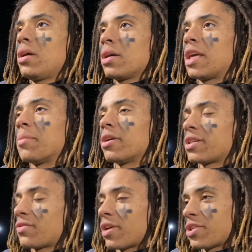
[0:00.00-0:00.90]
keep my
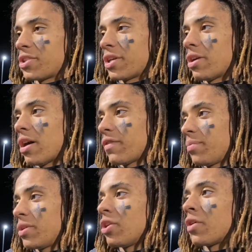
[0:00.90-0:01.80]
legs fresh and get off.
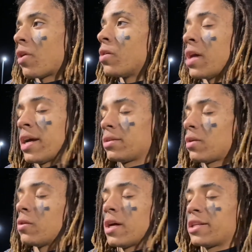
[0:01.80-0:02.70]
But no, the O line
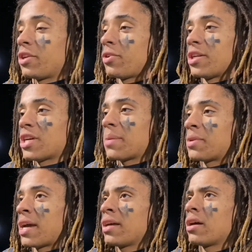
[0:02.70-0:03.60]
O line did a great job
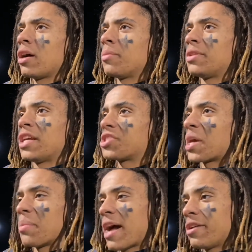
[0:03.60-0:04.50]
tonight. Um, they just
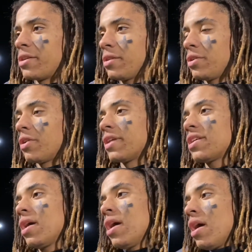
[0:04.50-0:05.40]
kept battling. You know, they
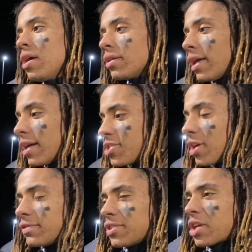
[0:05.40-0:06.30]
they uh,
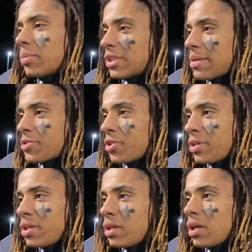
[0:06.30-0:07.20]
stuffed us a couple times
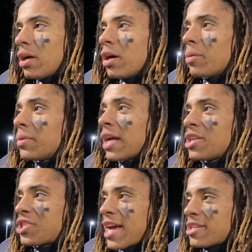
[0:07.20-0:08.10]
early, um, and I
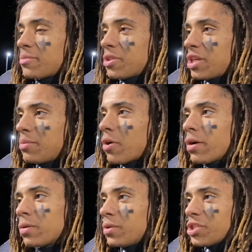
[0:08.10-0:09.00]
just asked them to keep
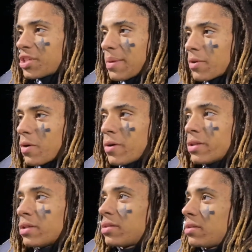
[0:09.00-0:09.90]
going, and we just kept going.
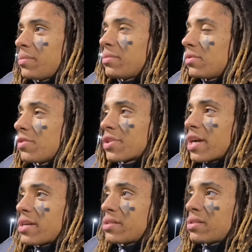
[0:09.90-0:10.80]
And, and those
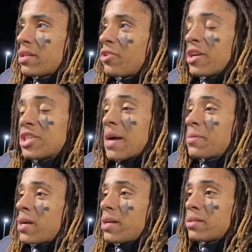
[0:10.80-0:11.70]
guys did a great job
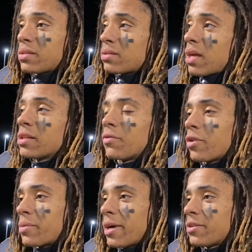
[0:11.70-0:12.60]
tonight, and I love
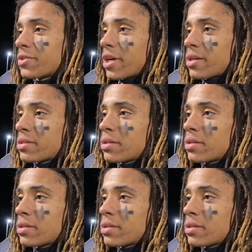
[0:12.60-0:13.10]
running behind those guys